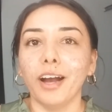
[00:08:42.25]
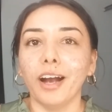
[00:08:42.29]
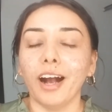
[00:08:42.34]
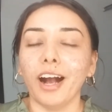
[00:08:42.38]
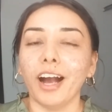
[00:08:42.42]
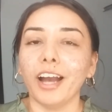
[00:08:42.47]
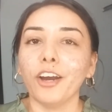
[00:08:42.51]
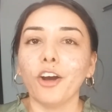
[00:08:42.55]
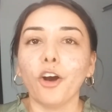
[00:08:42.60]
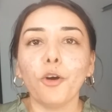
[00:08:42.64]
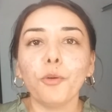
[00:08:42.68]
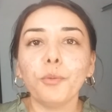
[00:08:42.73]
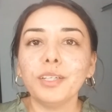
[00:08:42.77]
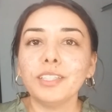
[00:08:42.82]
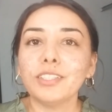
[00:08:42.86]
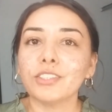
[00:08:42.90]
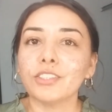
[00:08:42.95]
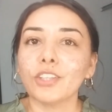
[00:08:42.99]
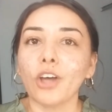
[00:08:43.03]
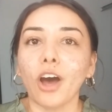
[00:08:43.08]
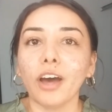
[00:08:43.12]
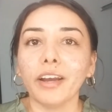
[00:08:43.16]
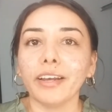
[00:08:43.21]
I always
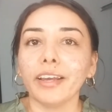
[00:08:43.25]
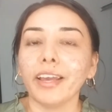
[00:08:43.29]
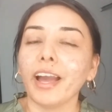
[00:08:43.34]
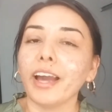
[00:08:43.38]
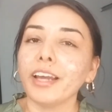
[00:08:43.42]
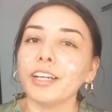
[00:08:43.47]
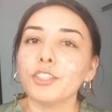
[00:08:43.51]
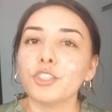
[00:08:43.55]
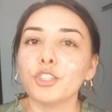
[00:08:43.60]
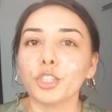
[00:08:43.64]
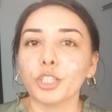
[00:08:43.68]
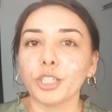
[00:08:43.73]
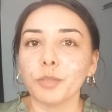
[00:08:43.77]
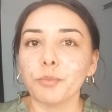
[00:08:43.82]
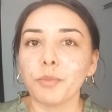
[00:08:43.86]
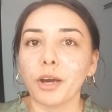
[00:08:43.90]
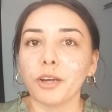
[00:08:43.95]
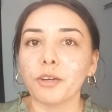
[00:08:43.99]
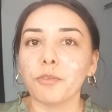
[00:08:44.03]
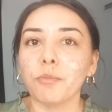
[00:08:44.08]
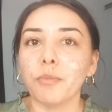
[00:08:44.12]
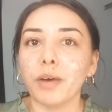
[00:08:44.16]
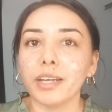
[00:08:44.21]
thought I had a certain
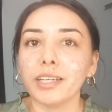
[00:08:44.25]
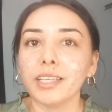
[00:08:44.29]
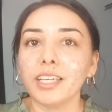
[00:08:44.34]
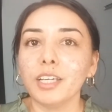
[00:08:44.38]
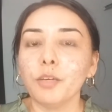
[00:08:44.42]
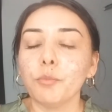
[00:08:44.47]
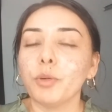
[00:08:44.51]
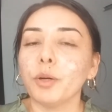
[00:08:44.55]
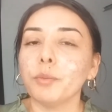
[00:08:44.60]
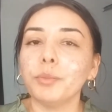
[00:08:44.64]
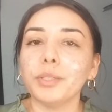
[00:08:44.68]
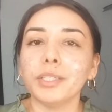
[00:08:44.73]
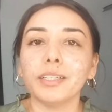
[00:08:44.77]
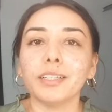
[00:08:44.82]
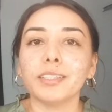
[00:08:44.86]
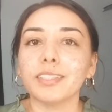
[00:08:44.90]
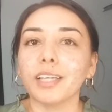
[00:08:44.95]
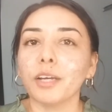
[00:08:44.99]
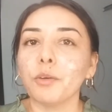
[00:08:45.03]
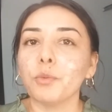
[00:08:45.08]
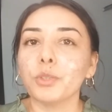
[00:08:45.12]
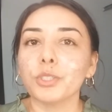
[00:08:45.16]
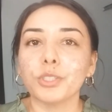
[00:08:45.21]
amount of money, but because
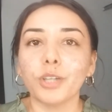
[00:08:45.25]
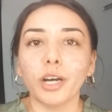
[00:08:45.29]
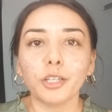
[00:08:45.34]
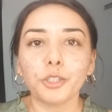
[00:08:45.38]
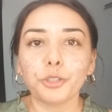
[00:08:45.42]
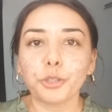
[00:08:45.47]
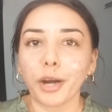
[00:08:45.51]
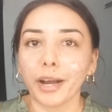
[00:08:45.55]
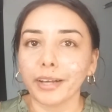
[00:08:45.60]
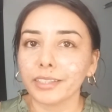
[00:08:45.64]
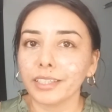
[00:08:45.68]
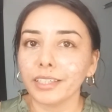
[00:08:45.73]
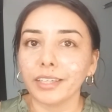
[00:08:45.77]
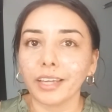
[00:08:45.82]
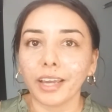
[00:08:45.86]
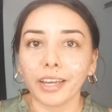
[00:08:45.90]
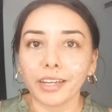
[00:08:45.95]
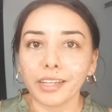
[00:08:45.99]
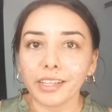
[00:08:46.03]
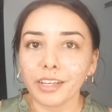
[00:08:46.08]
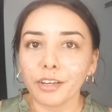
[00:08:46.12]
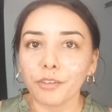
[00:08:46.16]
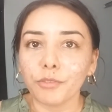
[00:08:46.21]
I was not tracking
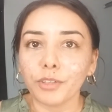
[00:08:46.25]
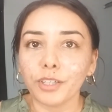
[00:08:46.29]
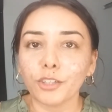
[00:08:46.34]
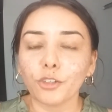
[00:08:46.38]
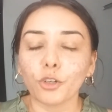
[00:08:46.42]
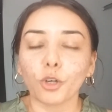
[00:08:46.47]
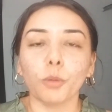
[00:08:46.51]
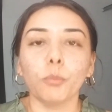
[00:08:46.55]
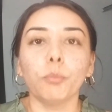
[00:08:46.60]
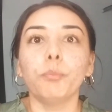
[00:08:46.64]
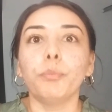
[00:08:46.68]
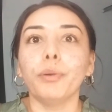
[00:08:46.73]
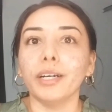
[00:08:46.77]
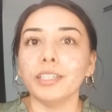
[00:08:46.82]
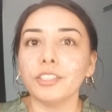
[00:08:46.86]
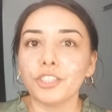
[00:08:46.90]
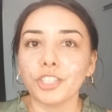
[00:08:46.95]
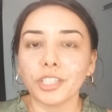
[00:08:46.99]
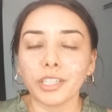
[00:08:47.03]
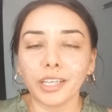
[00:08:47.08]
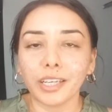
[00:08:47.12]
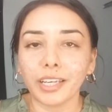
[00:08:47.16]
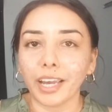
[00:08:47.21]
any of it or
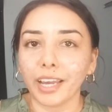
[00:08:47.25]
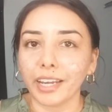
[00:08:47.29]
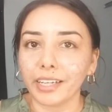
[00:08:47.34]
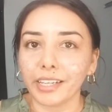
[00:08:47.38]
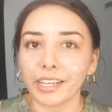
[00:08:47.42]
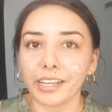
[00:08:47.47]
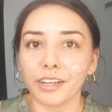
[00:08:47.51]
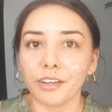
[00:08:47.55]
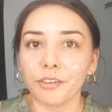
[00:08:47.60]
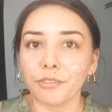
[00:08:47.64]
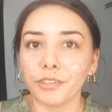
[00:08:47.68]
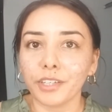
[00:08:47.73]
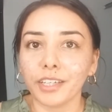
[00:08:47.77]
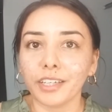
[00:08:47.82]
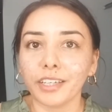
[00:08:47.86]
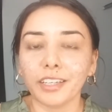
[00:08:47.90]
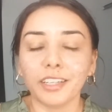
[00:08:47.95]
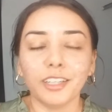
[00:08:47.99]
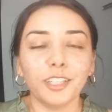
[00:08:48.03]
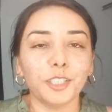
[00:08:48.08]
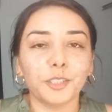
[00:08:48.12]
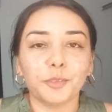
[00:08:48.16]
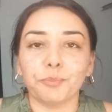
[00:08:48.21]
budgeting any of
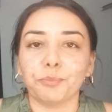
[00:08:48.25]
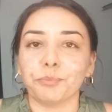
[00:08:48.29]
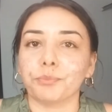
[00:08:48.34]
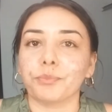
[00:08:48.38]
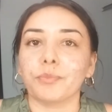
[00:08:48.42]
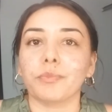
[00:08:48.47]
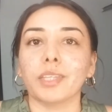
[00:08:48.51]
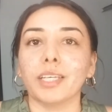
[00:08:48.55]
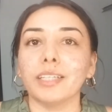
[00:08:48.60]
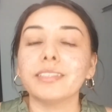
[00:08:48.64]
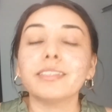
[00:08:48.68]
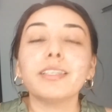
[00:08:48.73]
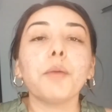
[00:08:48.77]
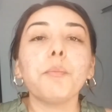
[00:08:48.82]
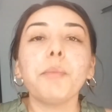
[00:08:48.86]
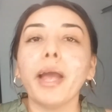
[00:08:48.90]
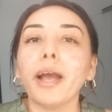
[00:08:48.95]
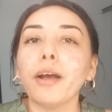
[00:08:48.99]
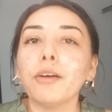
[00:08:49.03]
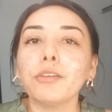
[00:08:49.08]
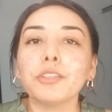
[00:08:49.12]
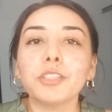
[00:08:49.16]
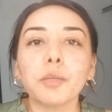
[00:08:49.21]
it,
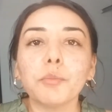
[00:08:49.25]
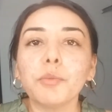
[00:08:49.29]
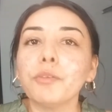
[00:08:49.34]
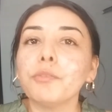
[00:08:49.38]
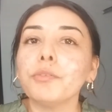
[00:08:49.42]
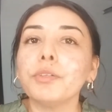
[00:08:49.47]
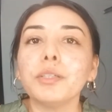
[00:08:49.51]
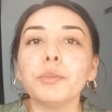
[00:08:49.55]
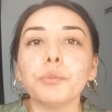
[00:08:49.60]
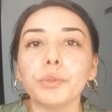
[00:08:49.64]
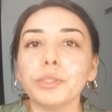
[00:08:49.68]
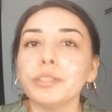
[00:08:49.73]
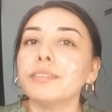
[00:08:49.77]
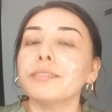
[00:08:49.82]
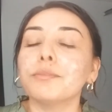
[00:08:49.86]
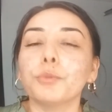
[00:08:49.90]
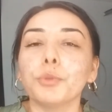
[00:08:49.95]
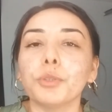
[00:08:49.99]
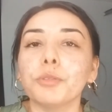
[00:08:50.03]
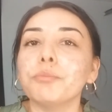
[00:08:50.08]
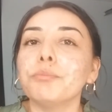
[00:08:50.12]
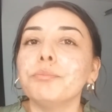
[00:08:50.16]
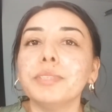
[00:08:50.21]
somehow some of it
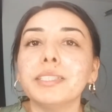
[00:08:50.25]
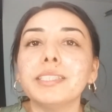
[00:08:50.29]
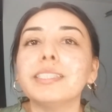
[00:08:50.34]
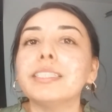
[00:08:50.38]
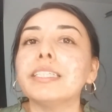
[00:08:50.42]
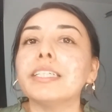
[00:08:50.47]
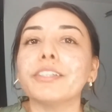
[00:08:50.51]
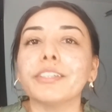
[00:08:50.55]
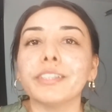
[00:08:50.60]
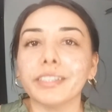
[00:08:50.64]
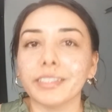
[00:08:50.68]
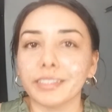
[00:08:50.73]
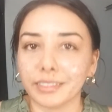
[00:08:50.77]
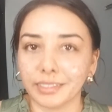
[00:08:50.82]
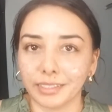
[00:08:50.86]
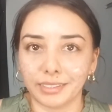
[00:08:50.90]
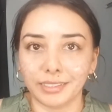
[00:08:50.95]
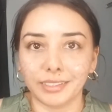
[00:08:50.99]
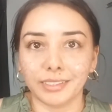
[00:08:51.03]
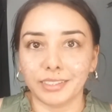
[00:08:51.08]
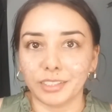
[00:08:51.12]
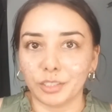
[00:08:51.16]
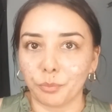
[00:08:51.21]
would mysteriously
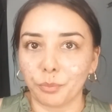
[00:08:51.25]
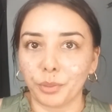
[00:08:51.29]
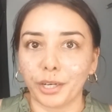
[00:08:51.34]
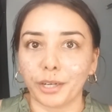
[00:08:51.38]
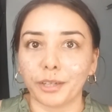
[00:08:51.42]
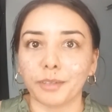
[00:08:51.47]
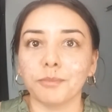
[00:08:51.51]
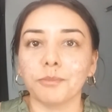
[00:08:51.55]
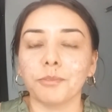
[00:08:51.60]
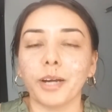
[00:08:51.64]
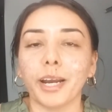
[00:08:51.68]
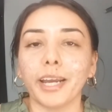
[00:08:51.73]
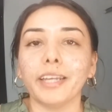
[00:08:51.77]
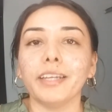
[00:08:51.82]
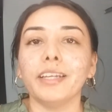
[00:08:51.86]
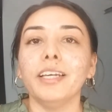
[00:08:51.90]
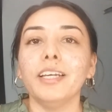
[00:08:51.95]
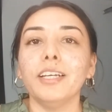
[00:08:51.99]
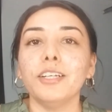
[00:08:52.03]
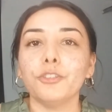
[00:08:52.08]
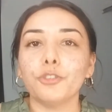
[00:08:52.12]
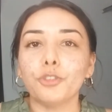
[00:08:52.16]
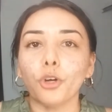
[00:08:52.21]
disappear, right?
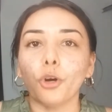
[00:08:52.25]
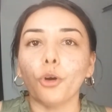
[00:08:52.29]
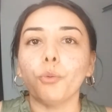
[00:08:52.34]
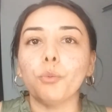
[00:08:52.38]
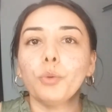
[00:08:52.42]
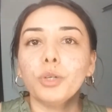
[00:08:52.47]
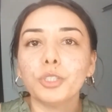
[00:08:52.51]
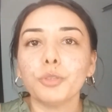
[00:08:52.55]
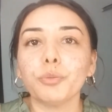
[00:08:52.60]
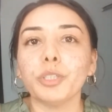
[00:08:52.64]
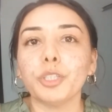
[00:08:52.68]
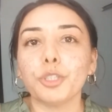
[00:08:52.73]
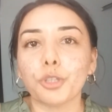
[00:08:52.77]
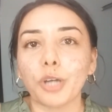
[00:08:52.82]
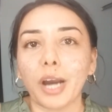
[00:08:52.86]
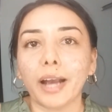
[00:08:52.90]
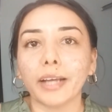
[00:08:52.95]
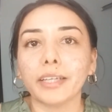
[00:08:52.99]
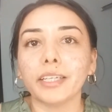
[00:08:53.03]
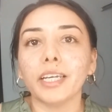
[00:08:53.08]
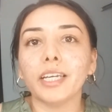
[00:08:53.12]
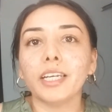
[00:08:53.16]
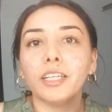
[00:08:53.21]
So once we
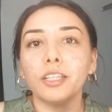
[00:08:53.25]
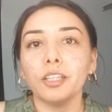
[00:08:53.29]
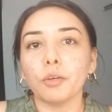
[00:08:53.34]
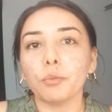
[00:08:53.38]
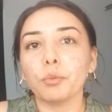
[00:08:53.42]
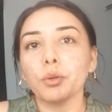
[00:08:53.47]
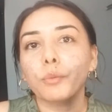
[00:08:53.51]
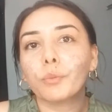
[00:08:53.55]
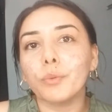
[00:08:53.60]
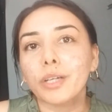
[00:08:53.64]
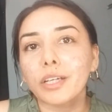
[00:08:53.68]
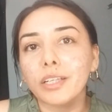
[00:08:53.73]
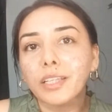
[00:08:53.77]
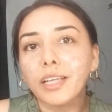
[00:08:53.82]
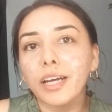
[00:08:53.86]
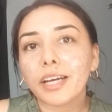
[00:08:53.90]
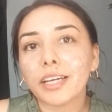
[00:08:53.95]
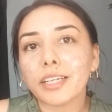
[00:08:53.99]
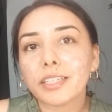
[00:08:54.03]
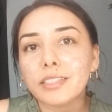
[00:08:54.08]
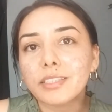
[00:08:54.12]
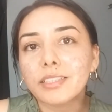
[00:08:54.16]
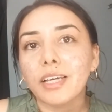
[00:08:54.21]
track it and then we
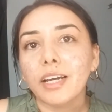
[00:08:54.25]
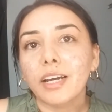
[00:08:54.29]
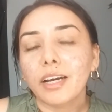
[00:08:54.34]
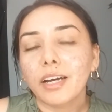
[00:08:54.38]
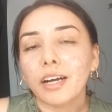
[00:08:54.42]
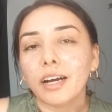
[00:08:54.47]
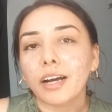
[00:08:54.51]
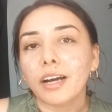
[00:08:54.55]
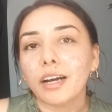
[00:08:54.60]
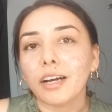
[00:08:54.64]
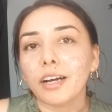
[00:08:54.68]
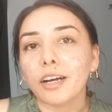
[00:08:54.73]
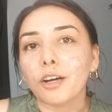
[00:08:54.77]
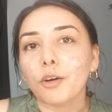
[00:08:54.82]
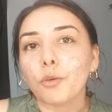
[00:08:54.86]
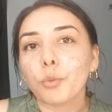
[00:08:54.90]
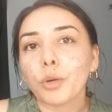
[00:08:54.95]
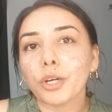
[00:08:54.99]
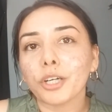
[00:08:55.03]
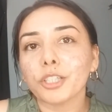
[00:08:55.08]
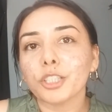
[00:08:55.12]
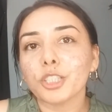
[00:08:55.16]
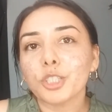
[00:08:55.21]
realize
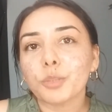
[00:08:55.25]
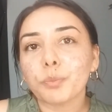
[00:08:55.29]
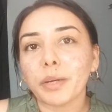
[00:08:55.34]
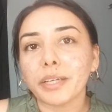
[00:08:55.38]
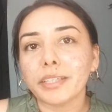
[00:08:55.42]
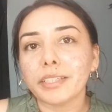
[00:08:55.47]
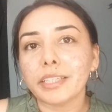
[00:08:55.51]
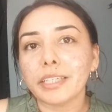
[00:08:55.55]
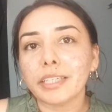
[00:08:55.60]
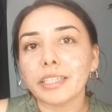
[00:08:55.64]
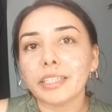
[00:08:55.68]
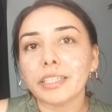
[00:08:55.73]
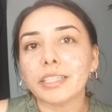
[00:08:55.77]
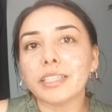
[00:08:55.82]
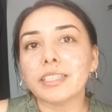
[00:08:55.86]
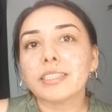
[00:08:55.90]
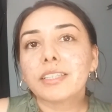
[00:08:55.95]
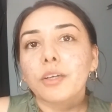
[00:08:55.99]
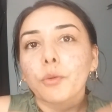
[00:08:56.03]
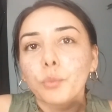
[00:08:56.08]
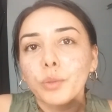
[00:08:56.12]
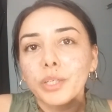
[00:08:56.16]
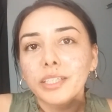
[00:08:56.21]
what our spending
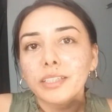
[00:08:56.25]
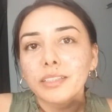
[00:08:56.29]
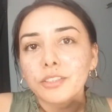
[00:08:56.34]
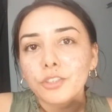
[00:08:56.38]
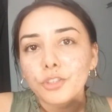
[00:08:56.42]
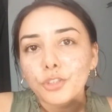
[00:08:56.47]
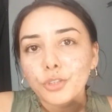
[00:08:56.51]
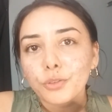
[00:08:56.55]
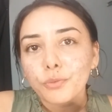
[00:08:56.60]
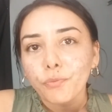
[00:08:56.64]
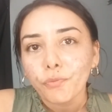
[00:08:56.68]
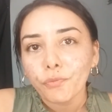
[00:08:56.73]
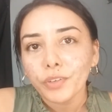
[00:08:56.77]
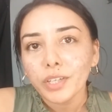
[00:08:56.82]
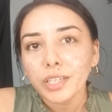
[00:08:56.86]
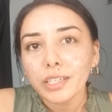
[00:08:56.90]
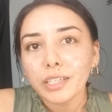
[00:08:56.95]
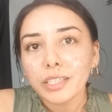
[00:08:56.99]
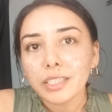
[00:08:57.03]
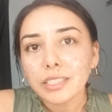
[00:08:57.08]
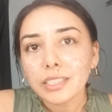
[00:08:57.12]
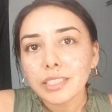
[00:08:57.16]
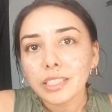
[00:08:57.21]
is, we can just fit
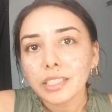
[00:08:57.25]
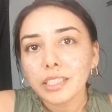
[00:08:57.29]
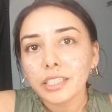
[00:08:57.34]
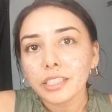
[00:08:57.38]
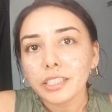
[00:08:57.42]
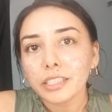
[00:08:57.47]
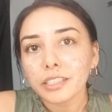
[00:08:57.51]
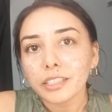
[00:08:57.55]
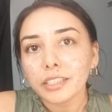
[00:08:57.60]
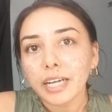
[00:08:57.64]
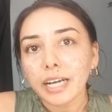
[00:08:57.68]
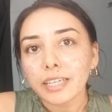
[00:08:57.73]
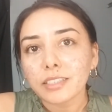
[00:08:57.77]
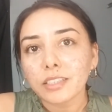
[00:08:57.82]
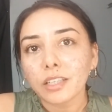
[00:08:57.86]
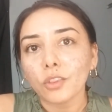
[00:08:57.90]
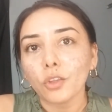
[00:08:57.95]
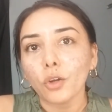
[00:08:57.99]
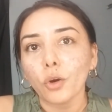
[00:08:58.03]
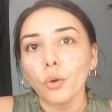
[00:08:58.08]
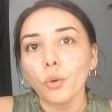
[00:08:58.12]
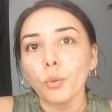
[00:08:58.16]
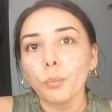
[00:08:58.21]
it into here as a
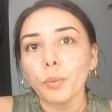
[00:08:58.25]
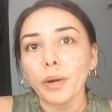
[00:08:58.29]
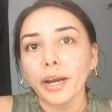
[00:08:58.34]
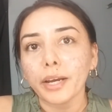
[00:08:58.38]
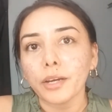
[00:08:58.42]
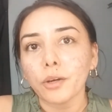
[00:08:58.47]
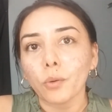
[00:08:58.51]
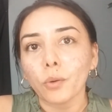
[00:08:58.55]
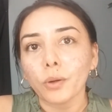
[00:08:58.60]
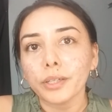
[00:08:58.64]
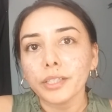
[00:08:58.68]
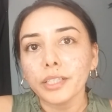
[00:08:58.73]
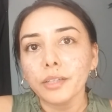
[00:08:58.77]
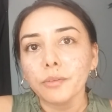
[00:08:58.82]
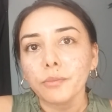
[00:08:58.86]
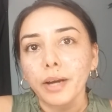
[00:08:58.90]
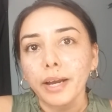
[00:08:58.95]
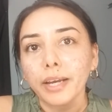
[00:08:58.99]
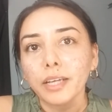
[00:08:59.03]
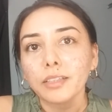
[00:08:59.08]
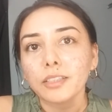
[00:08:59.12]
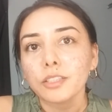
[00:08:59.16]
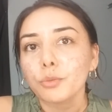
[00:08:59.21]
low priority,
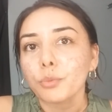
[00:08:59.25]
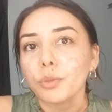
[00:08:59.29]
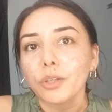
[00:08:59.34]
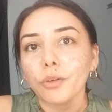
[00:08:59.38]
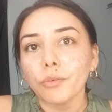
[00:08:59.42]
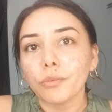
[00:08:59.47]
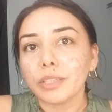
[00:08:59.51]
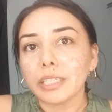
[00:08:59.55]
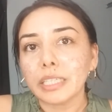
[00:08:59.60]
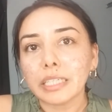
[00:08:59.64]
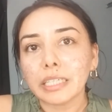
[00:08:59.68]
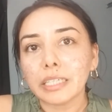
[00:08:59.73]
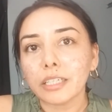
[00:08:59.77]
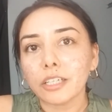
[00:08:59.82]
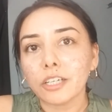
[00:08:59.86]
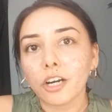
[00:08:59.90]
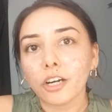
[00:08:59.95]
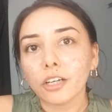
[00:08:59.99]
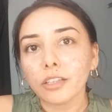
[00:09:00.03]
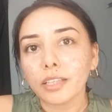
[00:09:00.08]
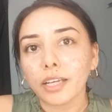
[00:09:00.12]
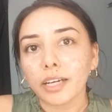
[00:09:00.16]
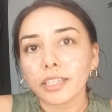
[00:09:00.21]
right? Because we don't need it in
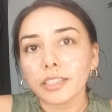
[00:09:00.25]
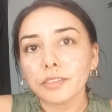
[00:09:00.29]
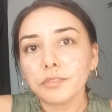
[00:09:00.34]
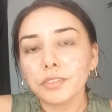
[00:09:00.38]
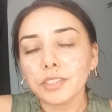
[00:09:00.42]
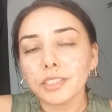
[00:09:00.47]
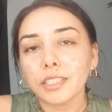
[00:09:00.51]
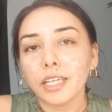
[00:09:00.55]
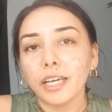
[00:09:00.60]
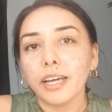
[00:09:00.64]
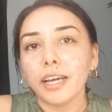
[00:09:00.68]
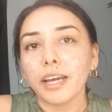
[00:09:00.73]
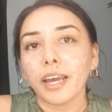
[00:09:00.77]
our lives.